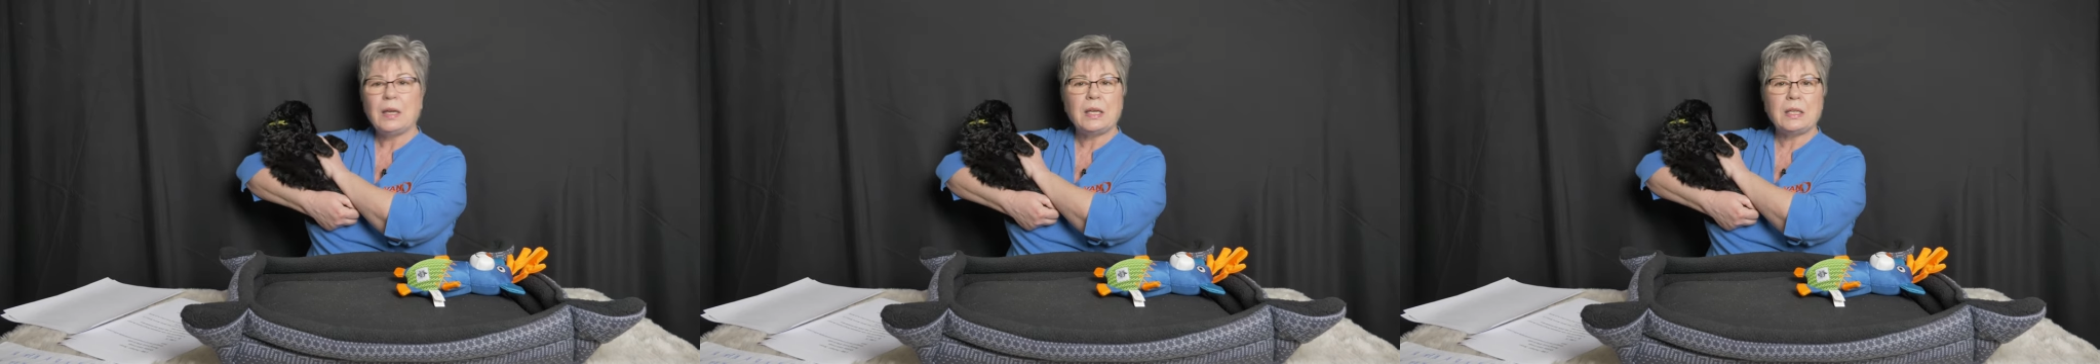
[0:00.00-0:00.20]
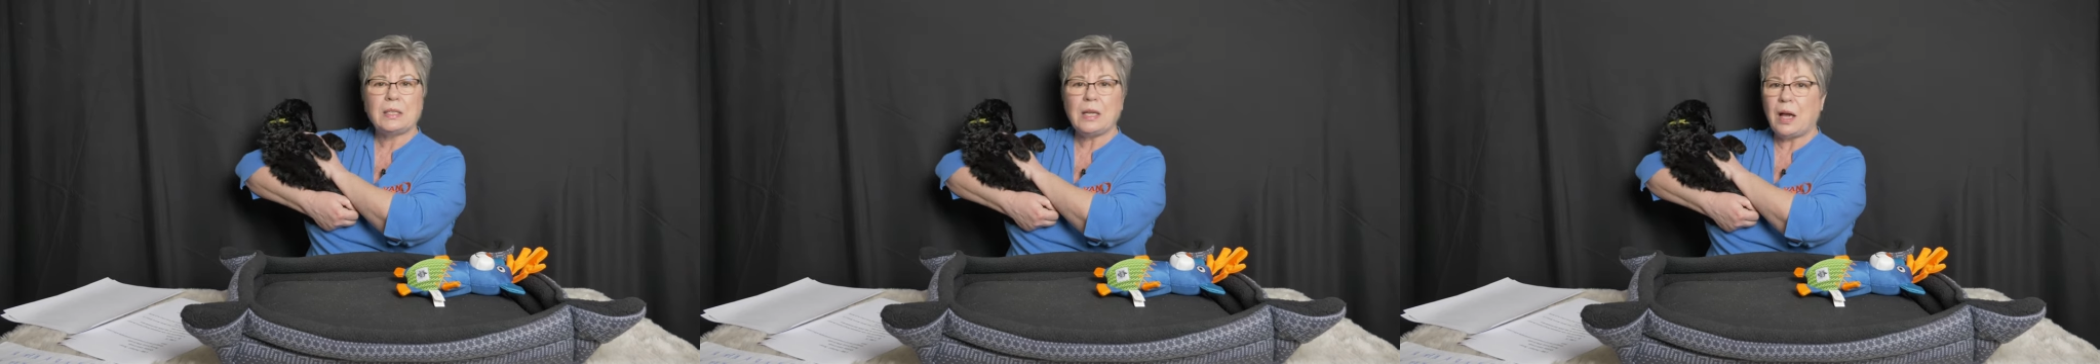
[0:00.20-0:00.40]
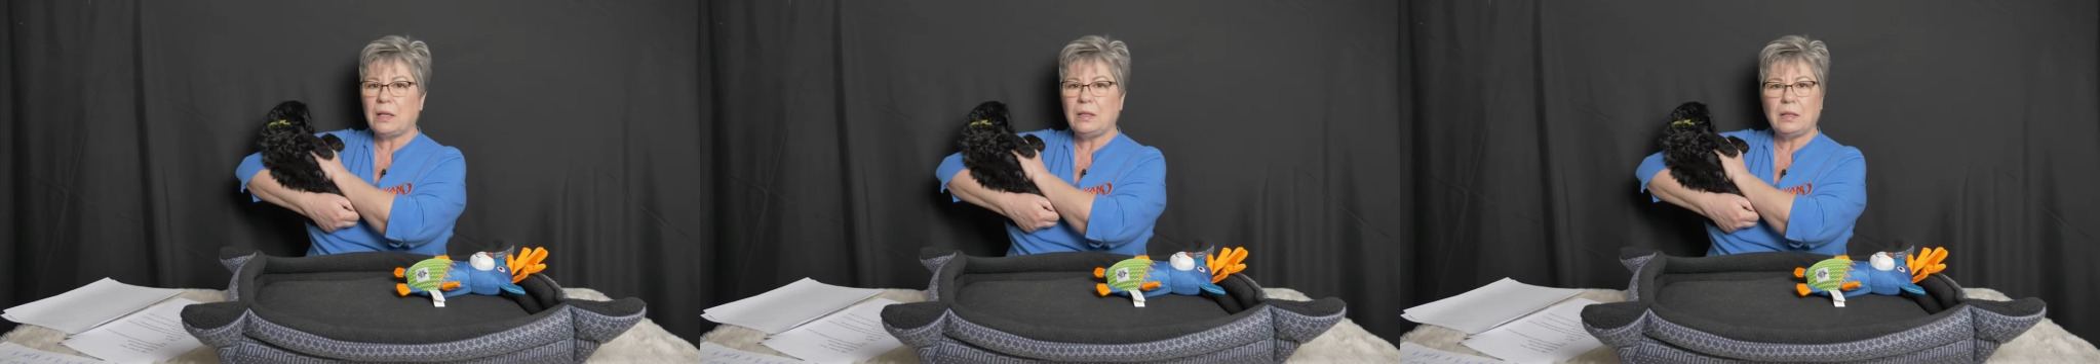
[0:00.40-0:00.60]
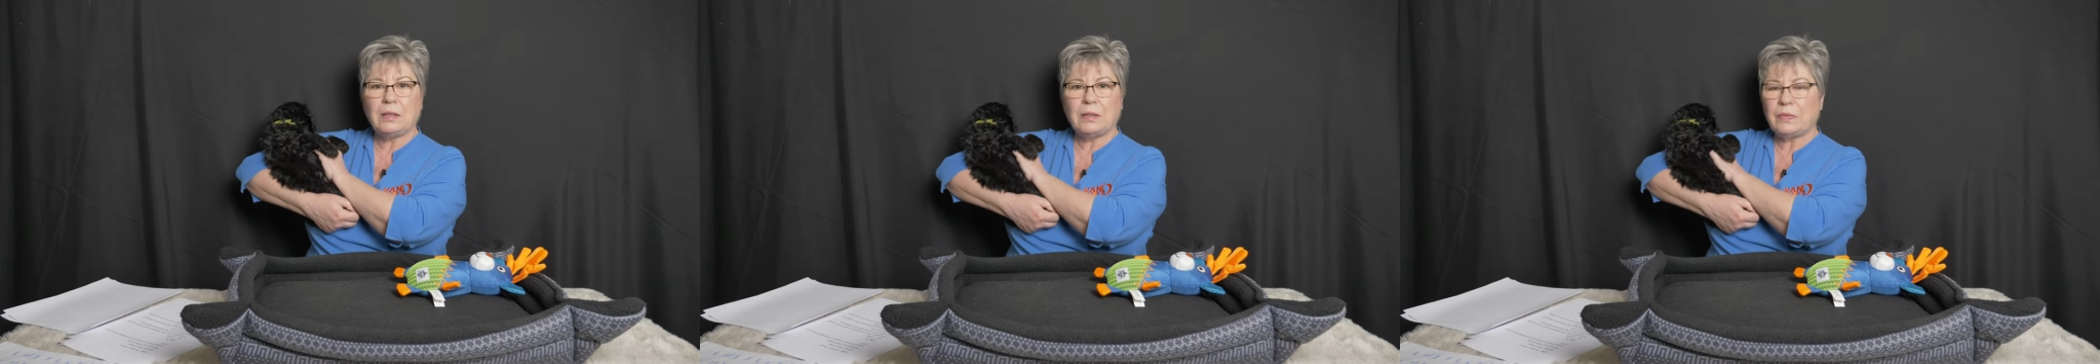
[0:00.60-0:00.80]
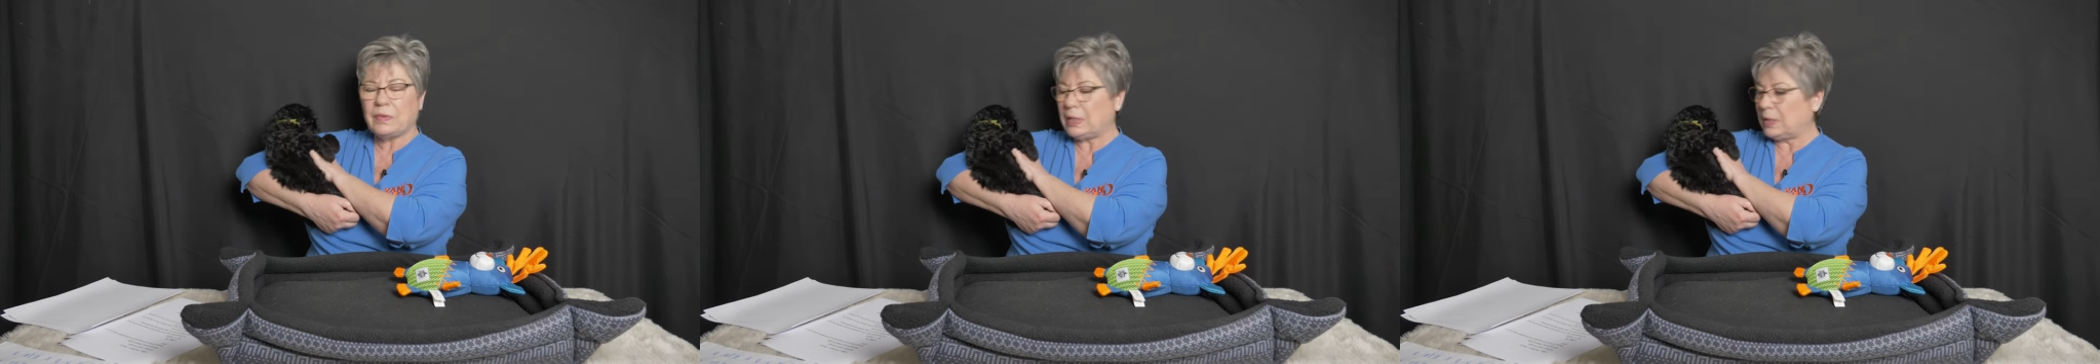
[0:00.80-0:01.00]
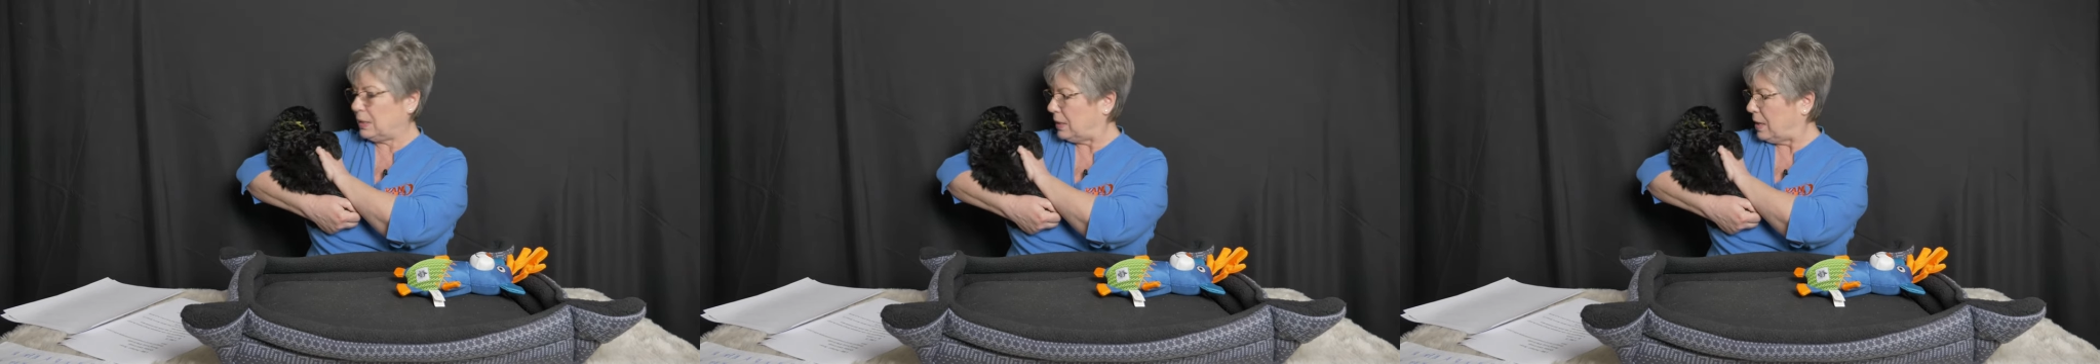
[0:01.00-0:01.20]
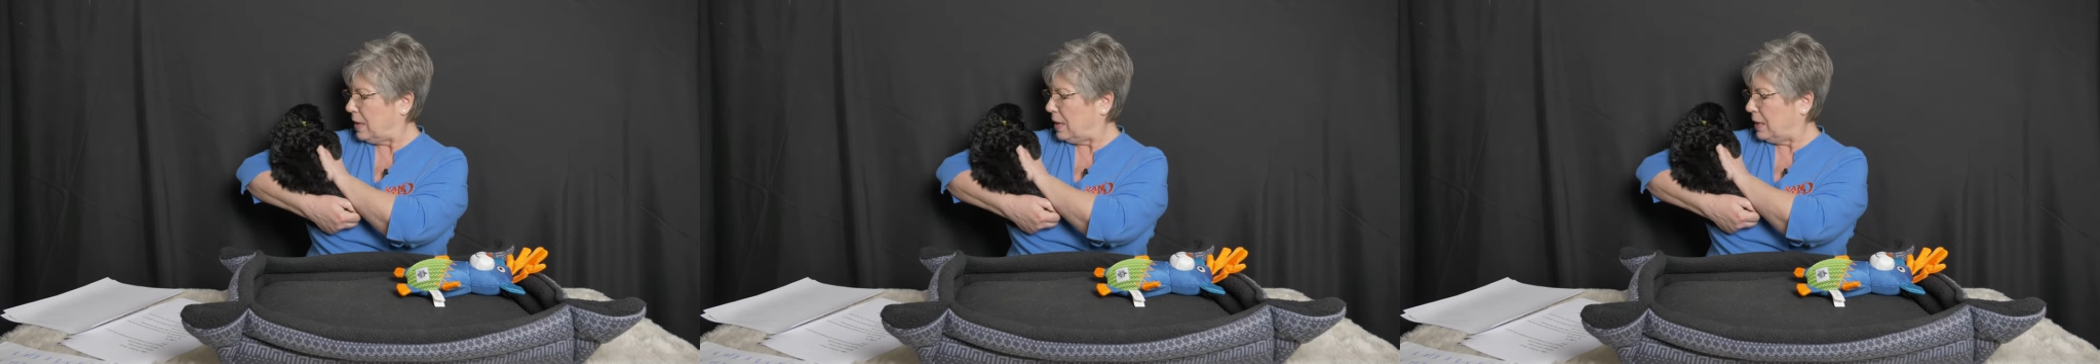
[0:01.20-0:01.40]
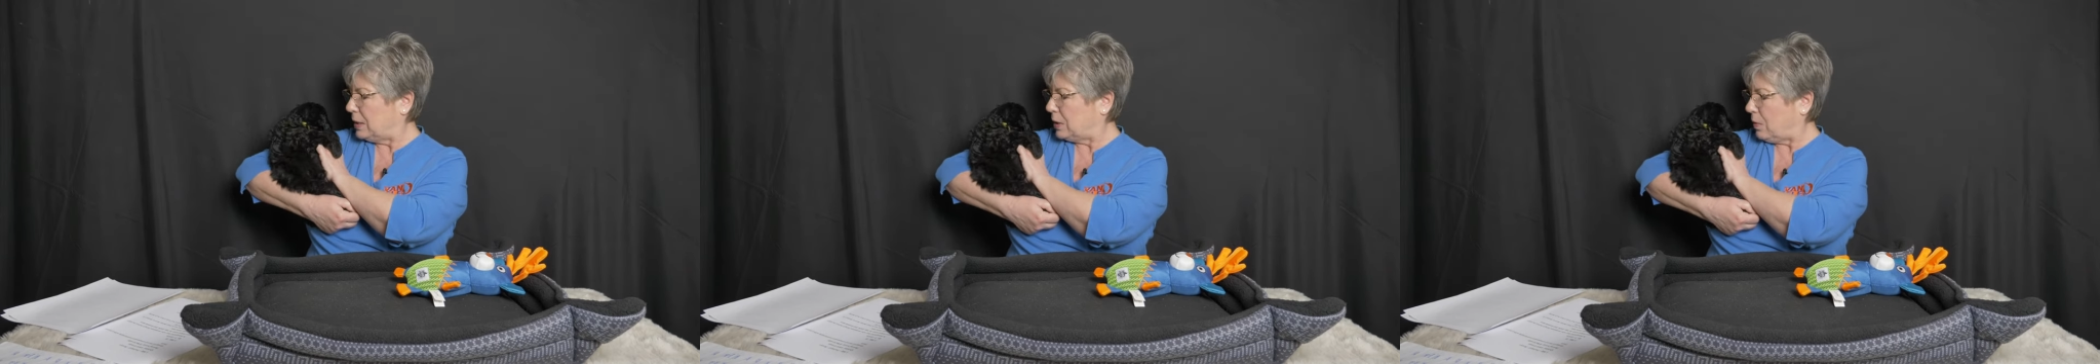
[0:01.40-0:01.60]
He's not nervous.
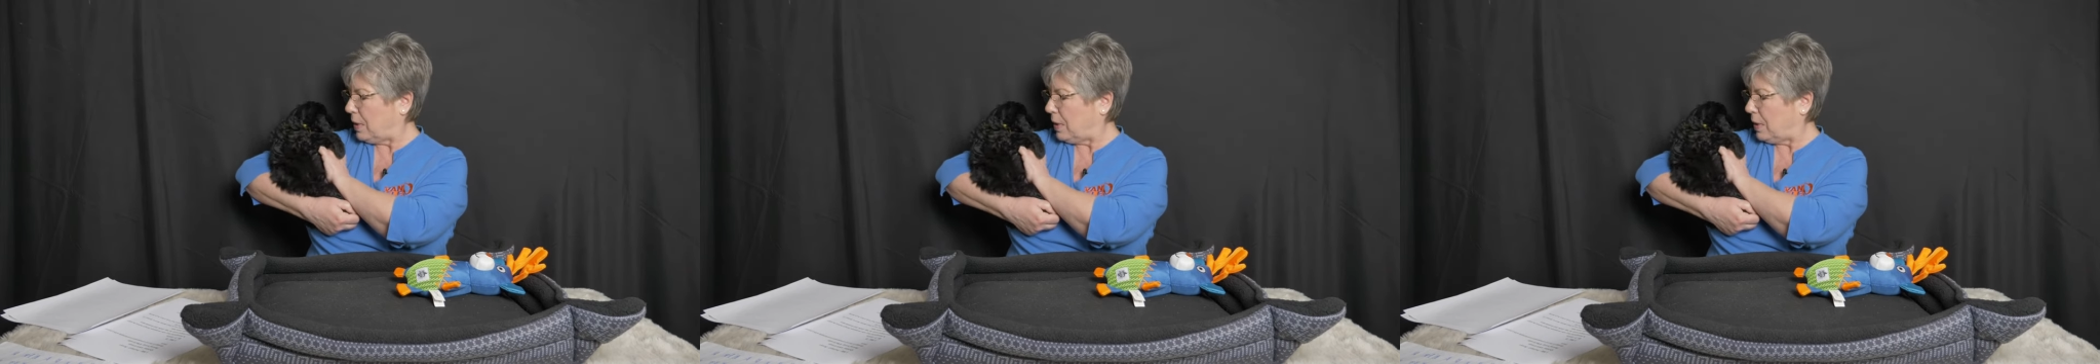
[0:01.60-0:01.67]
He's